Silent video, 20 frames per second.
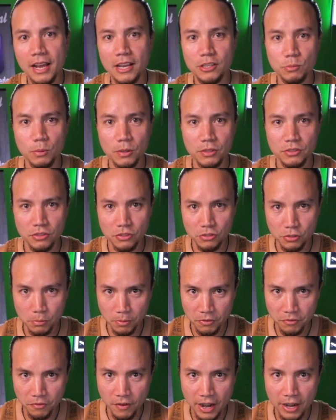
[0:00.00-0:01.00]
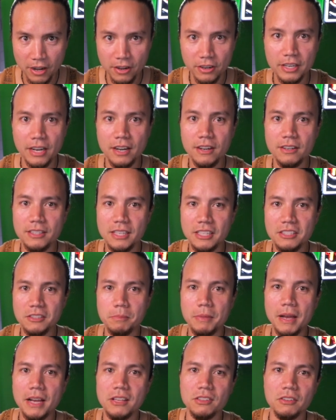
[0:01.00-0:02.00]
as well as the super fire guarantees
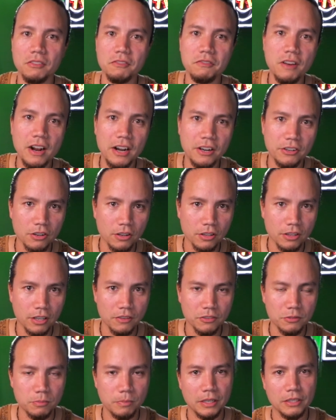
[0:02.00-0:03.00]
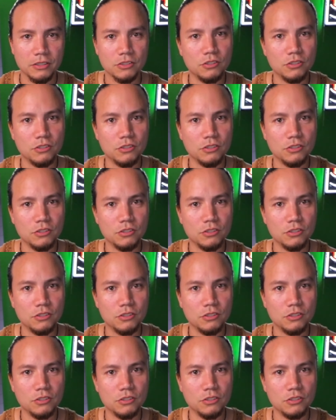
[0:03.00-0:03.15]
to pass on fire to all the offspring.